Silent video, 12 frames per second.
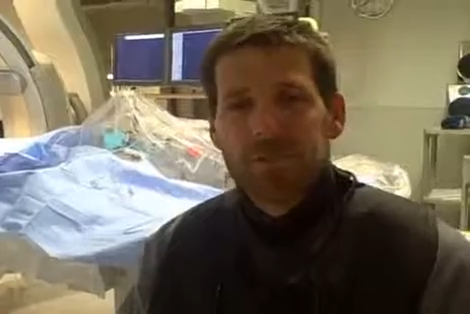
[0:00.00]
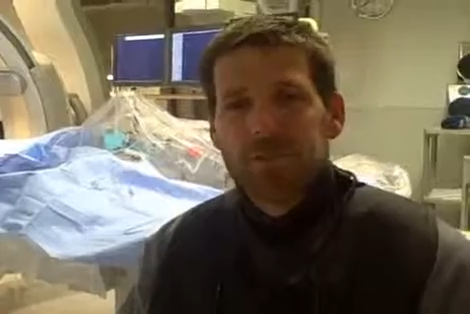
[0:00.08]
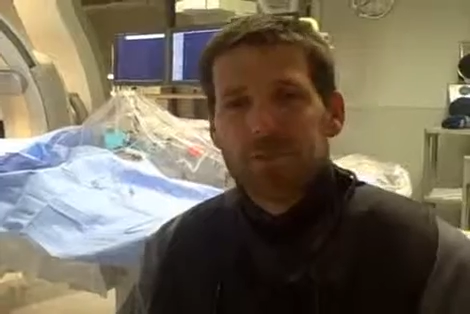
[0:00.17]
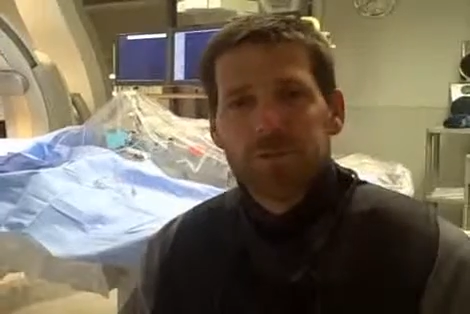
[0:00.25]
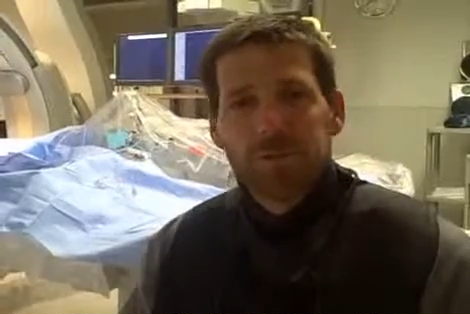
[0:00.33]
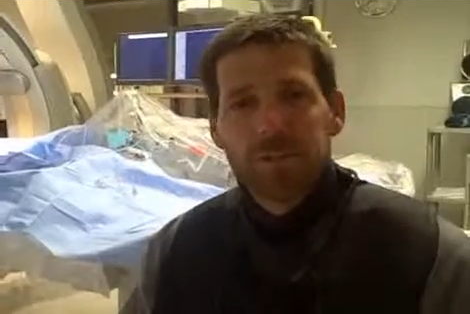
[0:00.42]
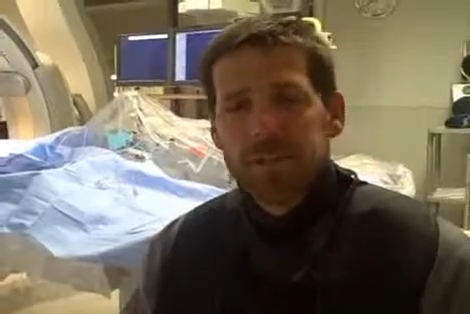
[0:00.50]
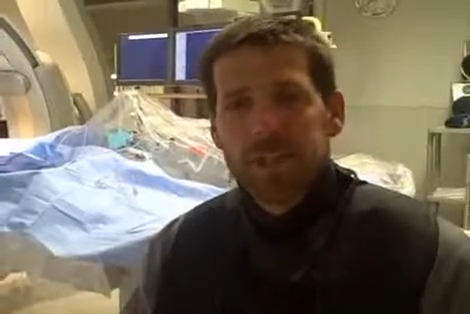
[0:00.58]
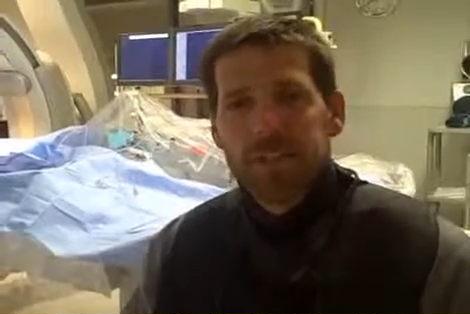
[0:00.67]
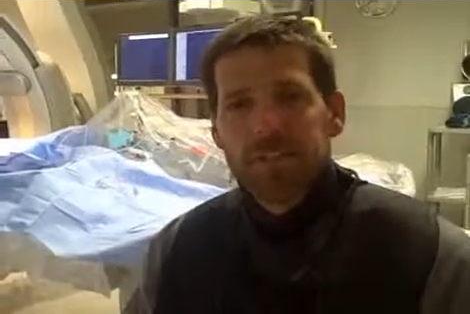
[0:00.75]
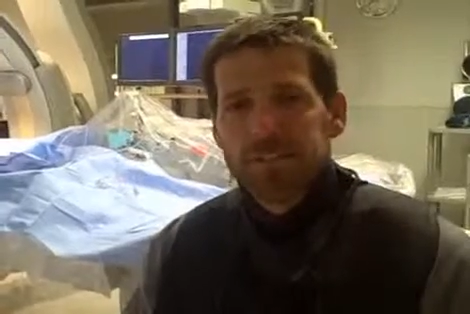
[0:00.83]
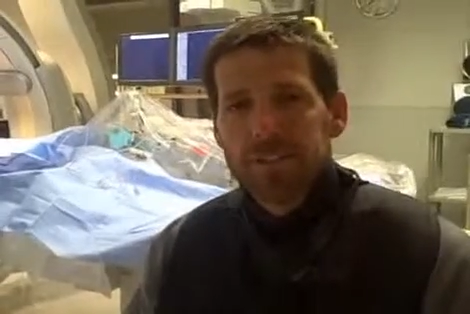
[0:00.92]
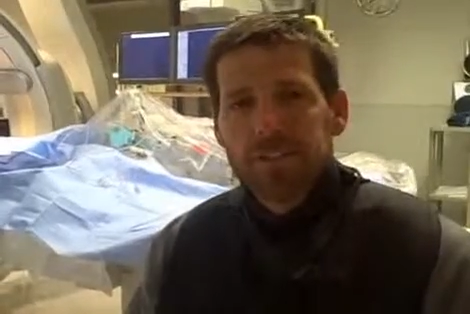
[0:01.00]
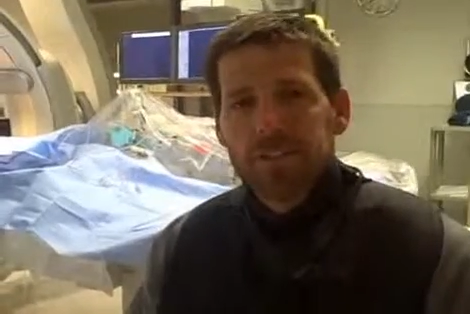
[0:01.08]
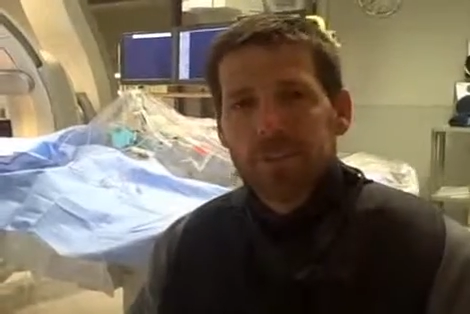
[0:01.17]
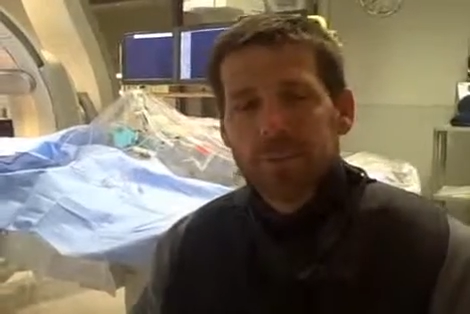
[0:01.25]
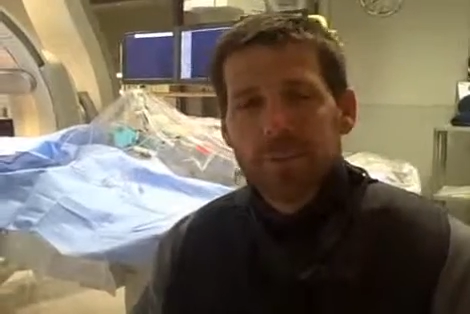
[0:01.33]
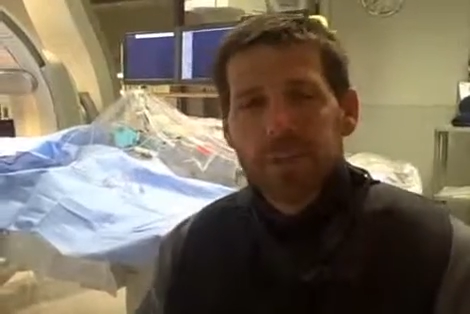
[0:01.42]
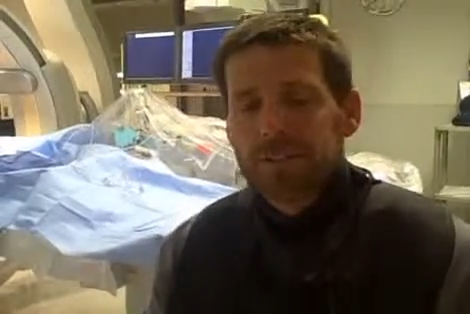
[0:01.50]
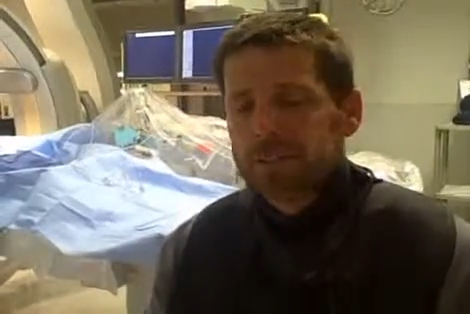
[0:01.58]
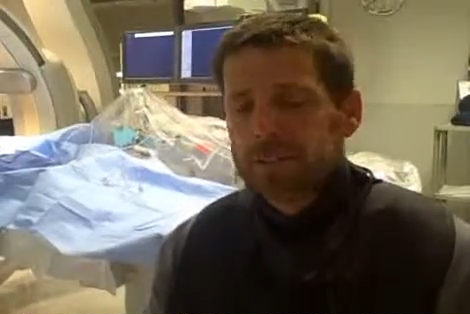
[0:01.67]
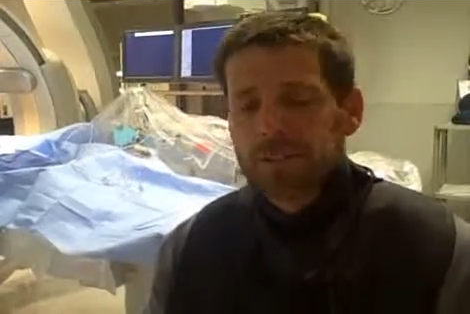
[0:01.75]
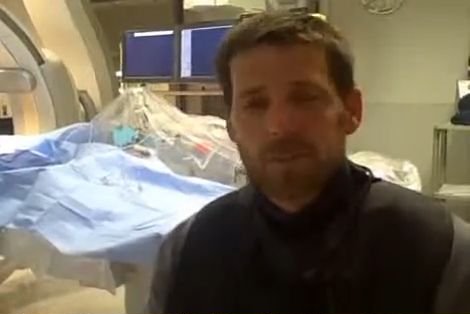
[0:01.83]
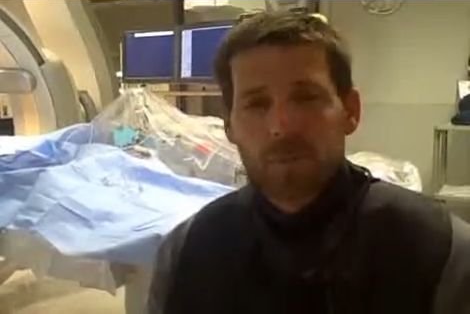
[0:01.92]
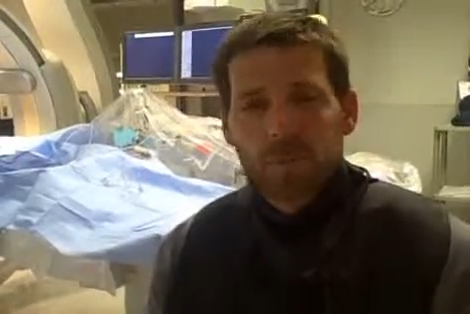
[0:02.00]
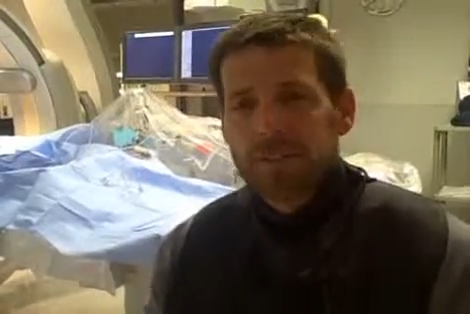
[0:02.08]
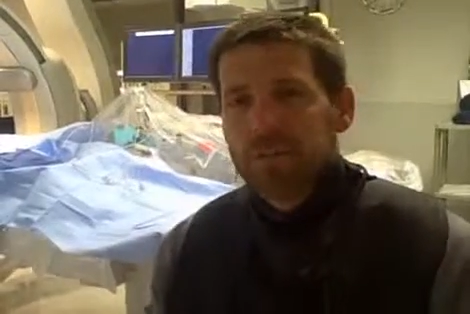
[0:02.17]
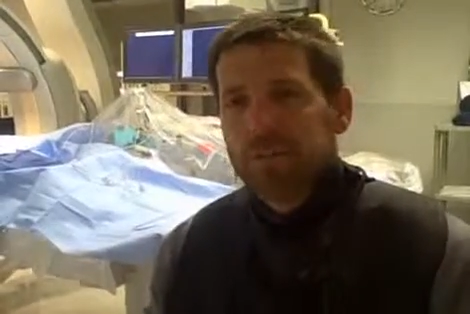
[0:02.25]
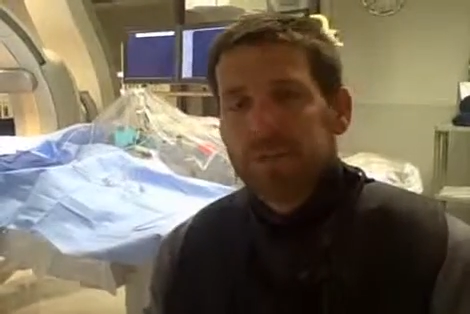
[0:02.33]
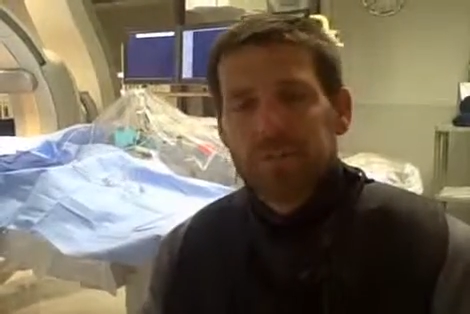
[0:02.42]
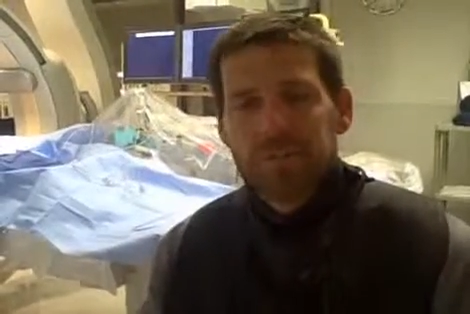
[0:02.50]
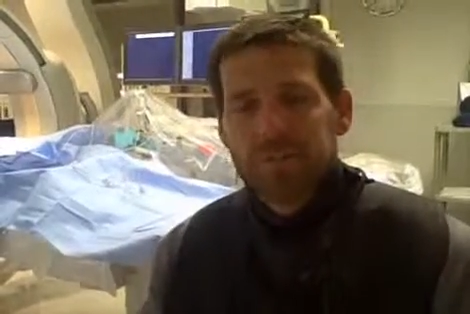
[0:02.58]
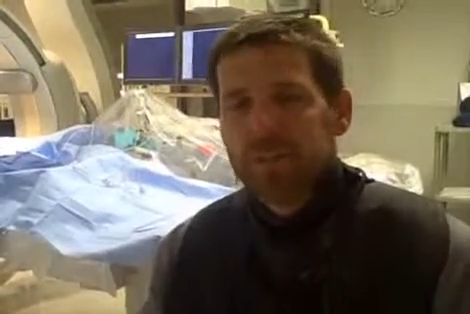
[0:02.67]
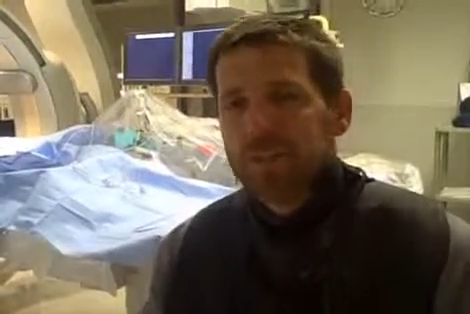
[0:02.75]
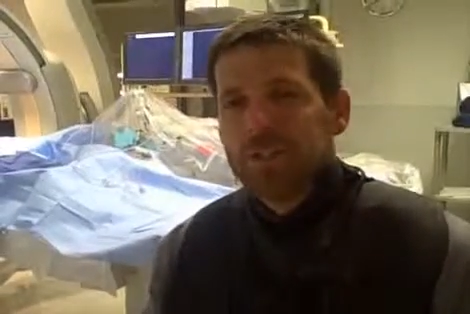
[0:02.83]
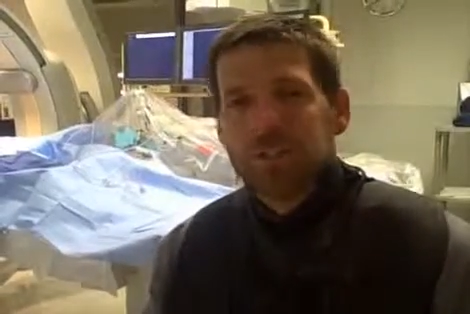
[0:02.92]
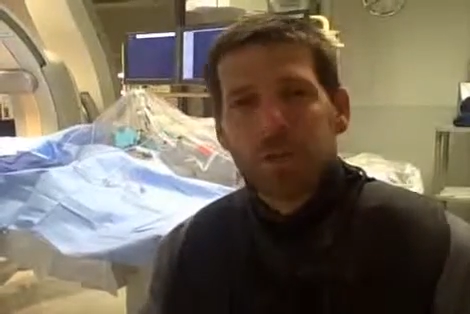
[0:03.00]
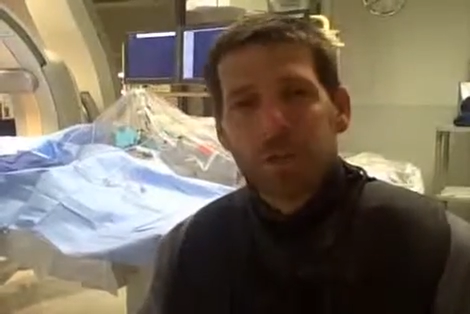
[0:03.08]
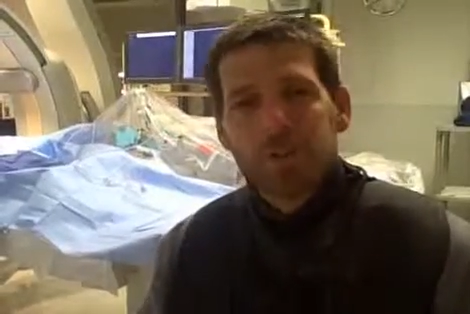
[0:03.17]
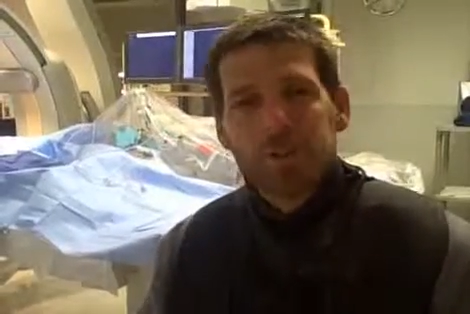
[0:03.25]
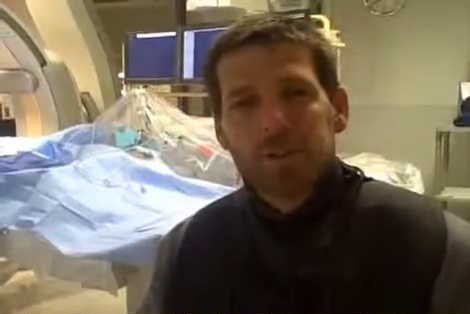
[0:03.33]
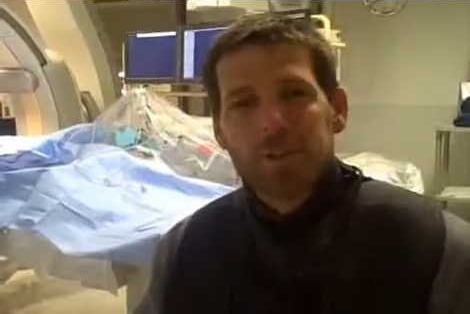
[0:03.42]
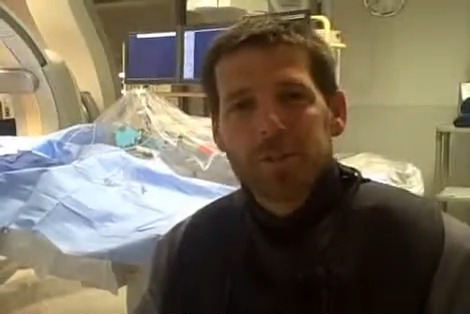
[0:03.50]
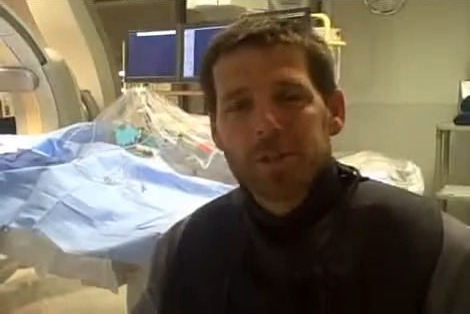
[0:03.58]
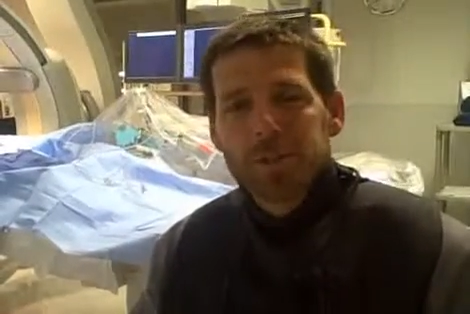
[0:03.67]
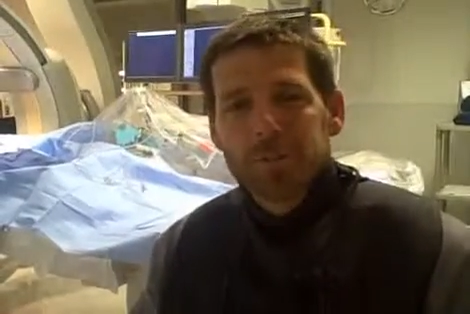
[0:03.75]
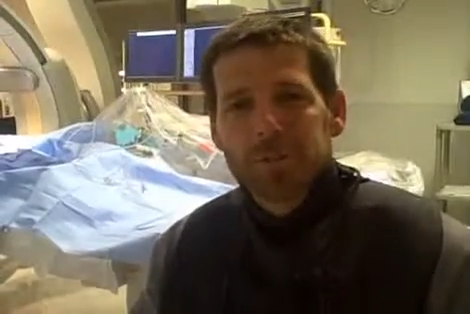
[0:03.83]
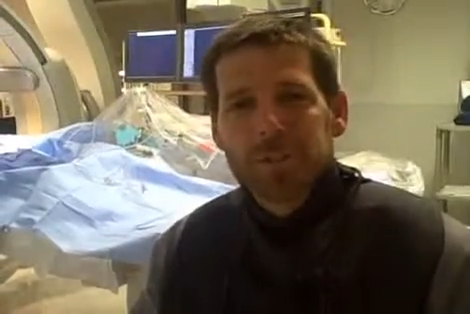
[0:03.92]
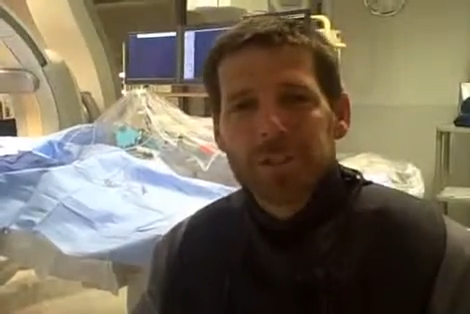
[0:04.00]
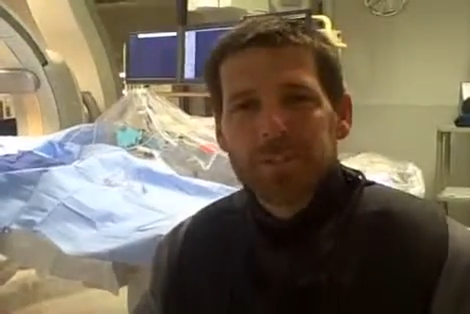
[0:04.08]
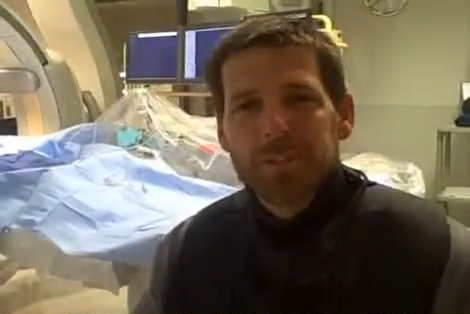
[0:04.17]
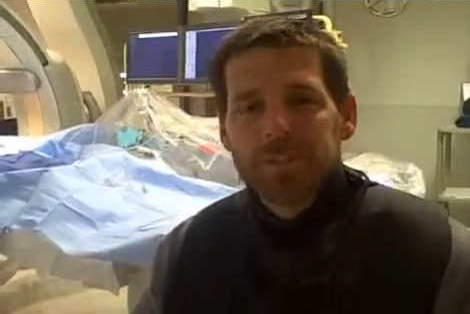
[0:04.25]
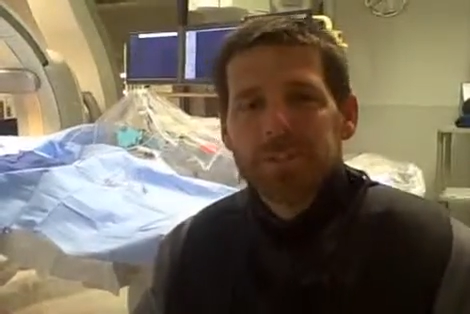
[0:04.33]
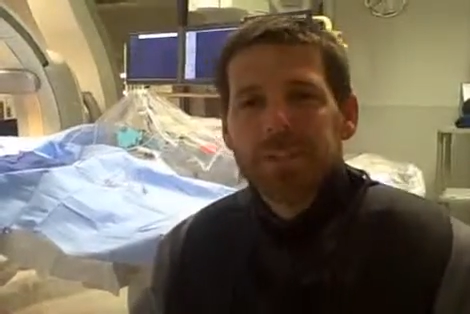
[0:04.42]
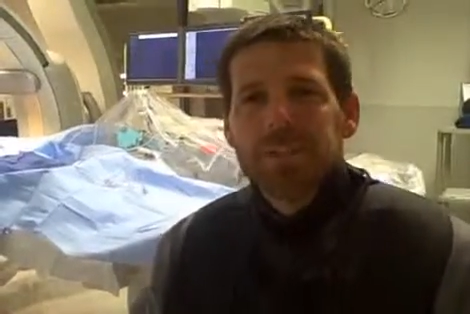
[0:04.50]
There's no general anesthesia. The patient is awake. We can talk to you during the procedure.